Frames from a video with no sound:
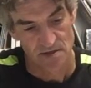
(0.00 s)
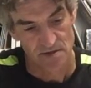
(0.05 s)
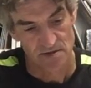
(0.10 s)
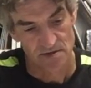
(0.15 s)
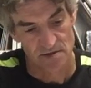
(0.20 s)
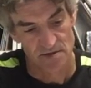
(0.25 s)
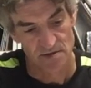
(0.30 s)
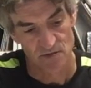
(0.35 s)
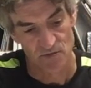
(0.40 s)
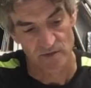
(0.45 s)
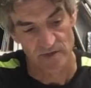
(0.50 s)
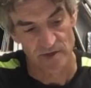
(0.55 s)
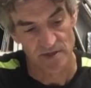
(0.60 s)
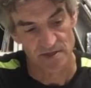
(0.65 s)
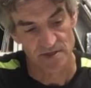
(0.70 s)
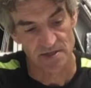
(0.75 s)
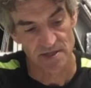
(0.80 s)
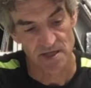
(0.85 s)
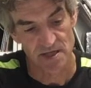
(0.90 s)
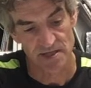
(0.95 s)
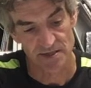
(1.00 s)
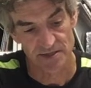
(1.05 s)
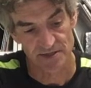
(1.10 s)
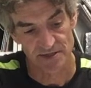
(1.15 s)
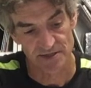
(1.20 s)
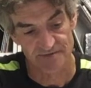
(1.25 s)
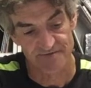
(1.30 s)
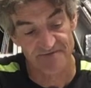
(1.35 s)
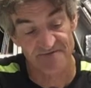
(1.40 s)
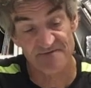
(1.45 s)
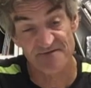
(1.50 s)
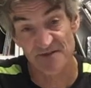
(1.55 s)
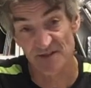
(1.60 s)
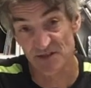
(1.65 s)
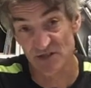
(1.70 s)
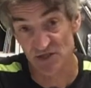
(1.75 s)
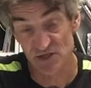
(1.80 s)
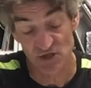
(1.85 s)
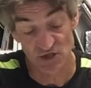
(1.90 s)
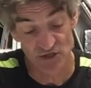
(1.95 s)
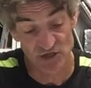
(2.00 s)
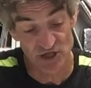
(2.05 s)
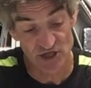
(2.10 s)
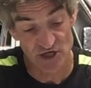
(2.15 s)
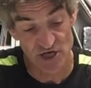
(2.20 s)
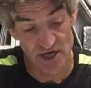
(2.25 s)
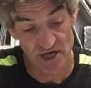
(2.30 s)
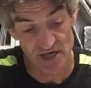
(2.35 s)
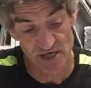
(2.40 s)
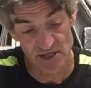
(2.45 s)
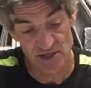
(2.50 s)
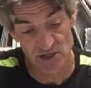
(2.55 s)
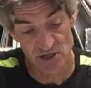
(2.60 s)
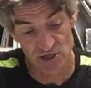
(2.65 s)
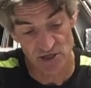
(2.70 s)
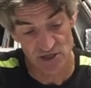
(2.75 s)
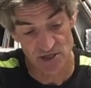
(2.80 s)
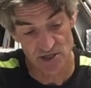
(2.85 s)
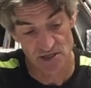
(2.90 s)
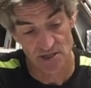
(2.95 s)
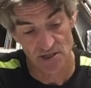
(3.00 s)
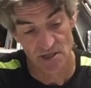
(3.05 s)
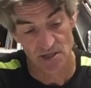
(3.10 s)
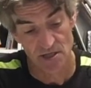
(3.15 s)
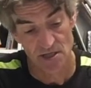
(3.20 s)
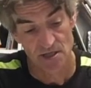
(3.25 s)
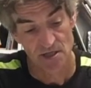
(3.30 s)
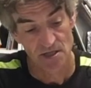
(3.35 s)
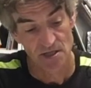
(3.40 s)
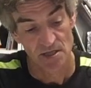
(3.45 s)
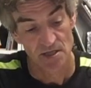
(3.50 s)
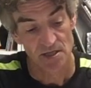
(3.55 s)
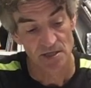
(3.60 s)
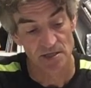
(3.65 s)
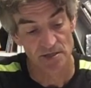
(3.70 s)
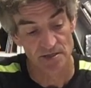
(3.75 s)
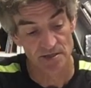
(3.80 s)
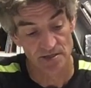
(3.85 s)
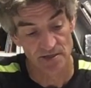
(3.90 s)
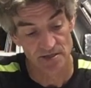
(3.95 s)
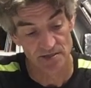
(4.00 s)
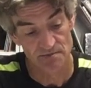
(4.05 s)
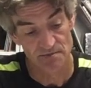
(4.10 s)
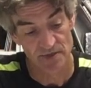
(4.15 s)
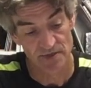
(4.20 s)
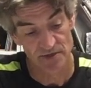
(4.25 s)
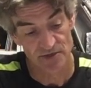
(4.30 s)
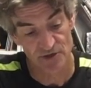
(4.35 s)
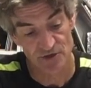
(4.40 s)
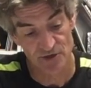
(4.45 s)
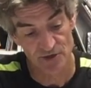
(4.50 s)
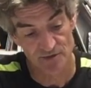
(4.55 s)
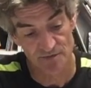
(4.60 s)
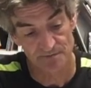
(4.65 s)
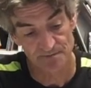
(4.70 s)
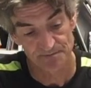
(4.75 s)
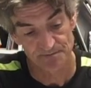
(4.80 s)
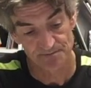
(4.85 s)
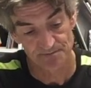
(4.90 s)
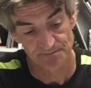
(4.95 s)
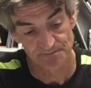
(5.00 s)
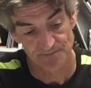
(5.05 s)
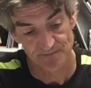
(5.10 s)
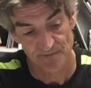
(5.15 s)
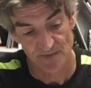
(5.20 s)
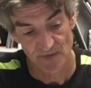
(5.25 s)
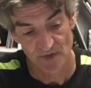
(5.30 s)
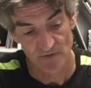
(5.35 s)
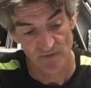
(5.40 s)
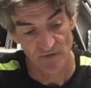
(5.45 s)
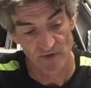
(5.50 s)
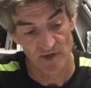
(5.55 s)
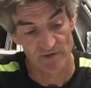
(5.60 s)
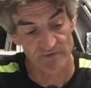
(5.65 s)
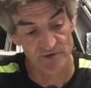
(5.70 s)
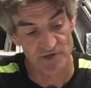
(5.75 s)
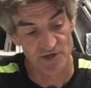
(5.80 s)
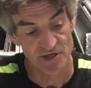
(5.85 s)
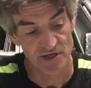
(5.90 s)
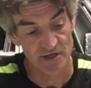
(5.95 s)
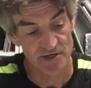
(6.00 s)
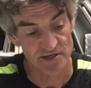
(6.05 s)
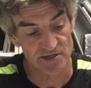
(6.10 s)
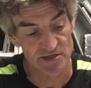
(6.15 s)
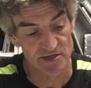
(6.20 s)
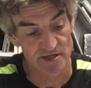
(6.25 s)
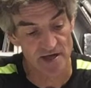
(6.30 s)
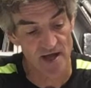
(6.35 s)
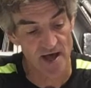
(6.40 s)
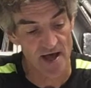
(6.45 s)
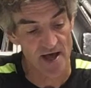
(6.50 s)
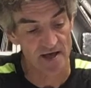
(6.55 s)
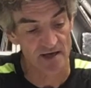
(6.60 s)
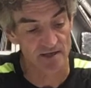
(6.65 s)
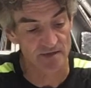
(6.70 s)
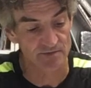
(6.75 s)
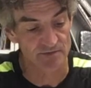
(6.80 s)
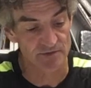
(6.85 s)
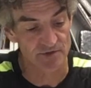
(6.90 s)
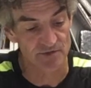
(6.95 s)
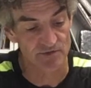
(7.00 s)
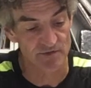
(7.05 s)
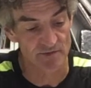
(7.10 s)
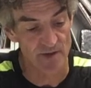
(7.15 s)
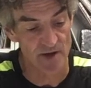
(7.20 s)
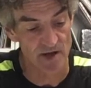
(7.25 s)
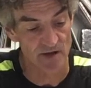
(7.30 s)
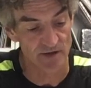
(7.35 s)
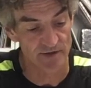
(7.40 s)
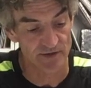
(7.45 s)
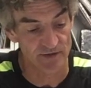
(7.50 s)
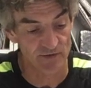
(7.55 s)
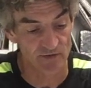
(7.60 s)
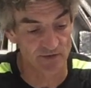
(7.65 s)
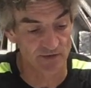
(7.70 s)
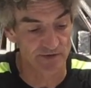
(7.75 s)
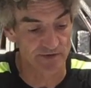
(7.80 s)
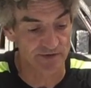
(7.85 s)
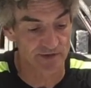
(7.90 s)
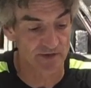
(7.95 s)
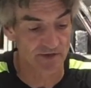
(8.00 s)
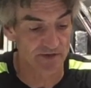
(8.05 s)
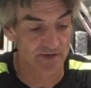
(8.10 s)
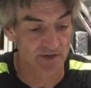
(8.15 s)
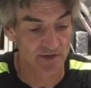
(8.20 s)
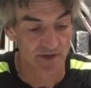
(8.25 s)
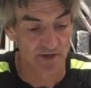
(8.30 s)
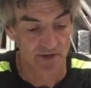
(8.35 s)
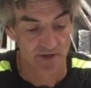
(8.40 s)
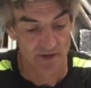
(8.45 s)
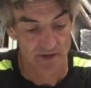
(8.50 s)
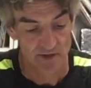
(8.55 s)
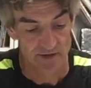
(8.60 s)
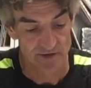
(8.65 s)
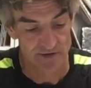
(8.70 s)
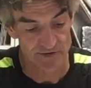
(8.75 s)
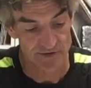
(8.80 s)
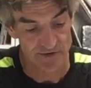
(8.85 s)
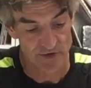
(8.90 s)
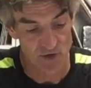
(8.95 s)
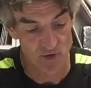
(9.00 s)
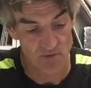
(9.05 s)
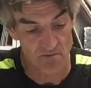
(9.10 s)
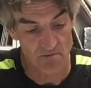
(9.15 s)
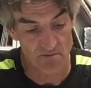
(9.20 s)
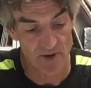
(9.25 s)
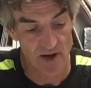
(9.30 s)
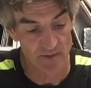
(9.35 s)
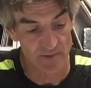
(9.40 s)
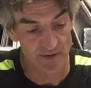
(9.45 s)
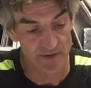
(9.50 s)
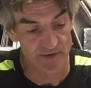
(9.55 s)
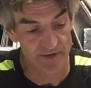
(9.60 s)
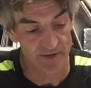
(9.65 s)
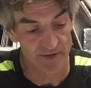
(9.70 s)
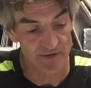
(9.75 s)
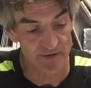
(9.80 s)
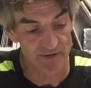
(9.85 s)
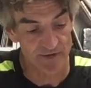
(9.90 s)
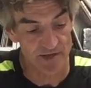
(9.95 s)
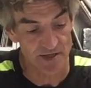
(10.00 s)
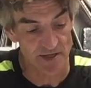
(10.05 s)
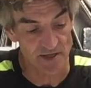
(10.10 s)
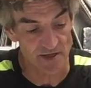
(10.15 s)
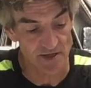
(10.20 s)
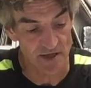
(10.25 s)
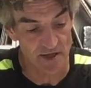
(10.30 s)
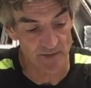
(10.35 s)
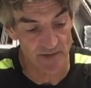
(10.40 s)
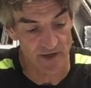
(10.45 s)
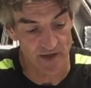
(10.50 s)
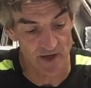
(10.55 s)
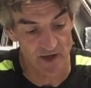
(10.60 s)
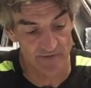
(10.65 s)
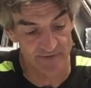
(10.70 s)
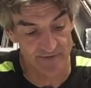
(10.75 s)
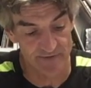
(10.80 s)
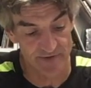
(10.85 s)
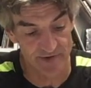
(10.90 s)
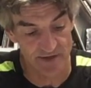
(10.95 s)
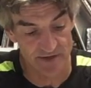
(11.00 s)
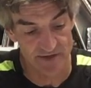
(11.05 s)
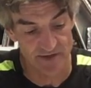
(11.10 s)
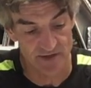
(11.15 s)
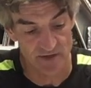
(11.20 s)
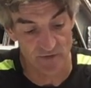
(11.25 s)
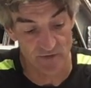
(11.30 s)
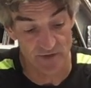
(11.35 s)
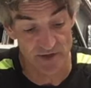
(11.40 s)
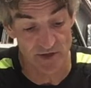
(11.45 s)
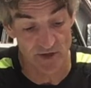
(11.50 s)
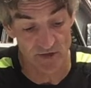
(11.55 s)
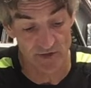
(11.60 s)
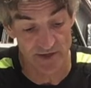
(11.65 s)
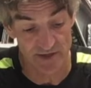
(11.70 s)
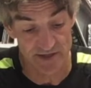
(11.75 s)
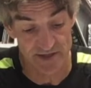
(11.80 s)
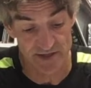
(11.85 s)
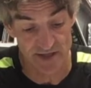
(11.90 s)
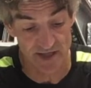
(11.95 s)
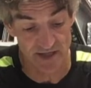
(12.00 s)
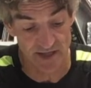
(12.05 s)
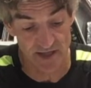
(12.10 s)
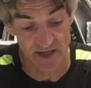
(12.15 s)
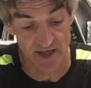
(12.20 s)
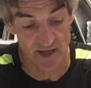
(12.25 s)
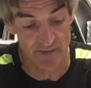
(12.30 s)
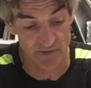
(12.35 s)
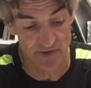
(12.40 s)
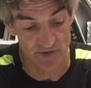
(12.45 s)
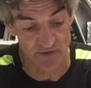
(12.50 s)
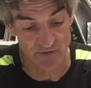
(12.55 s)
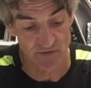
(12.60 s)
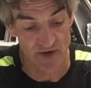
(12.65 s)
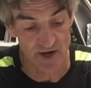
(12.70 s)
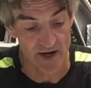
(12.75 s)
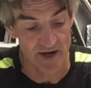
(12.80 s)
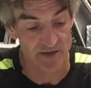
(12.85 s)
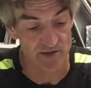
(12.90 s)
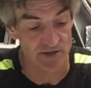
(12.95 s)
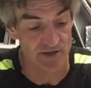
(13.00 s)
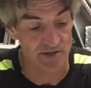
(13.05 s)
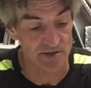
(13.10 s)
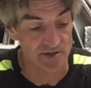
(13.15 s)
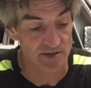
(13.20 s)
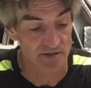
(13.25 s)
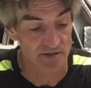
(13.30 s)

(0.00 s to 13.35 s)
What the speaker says: So we could say this is a physical change in this mixture. We haven't changed the atoms or the molecules. There's no bubbling or heat coming off of this, so we know that it's not a chemical reaction.